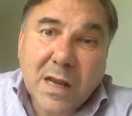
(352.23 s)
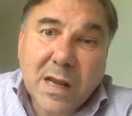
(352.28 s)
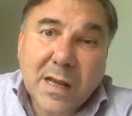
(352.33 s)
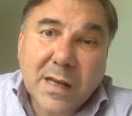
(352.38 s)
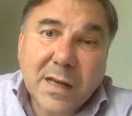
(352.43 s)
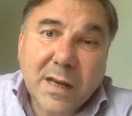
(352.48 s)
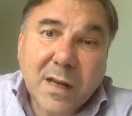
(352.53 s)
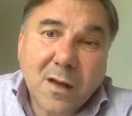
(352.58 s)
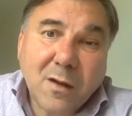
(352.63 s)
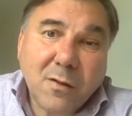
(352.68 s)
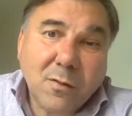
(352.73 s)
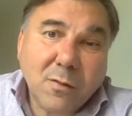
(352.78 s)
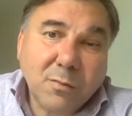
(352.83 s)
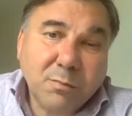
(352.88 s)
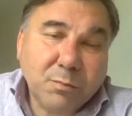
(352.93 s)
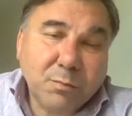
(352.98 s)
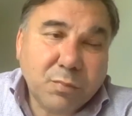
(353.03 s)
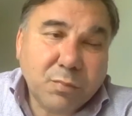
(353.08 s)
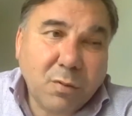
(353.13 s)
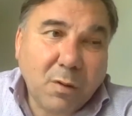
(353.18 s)
And
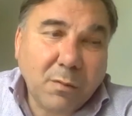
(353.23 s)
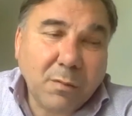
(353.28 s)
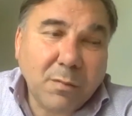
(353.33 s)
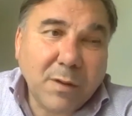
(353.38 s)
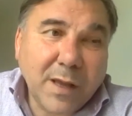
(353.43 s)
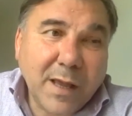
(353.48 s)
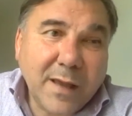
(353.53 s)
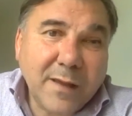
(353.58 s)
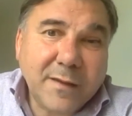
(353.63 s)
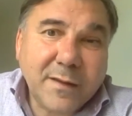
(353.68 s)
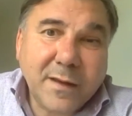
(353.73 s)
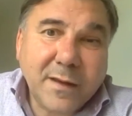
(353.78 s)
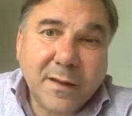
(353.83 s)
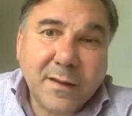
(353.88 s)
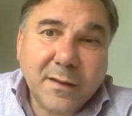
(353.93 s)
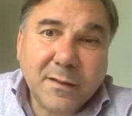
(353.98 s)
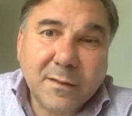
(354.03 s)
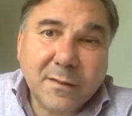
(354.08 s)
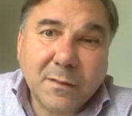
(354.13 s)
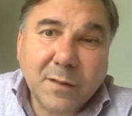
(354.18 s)
now, probably
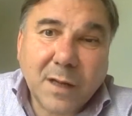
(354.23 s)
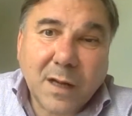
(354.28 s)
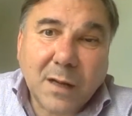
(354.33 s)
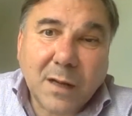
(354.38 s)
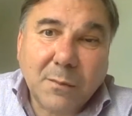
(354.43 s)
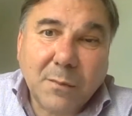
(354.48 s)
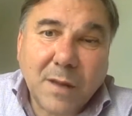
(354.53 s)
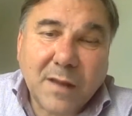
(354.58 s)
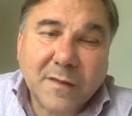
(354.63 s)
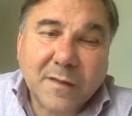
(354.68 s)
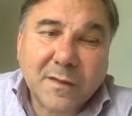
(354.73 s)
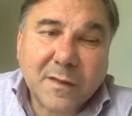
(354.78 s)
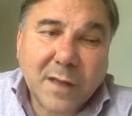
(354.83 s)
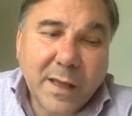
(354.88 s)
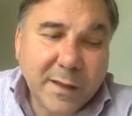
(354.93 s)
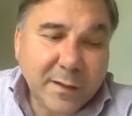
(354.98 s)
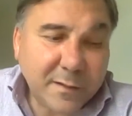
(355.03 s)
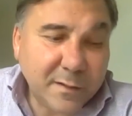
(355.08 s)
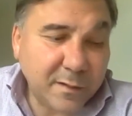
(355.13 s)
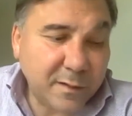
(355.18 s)
18 uh, months
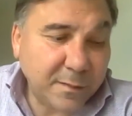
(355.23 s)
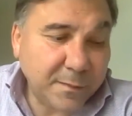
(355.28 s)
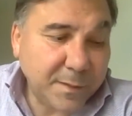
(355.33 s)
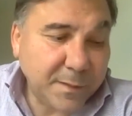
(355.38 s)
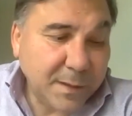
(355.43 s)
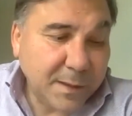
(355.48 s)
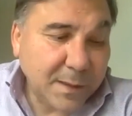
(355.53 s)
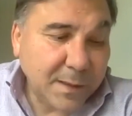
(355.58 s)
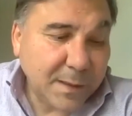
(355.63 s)
later,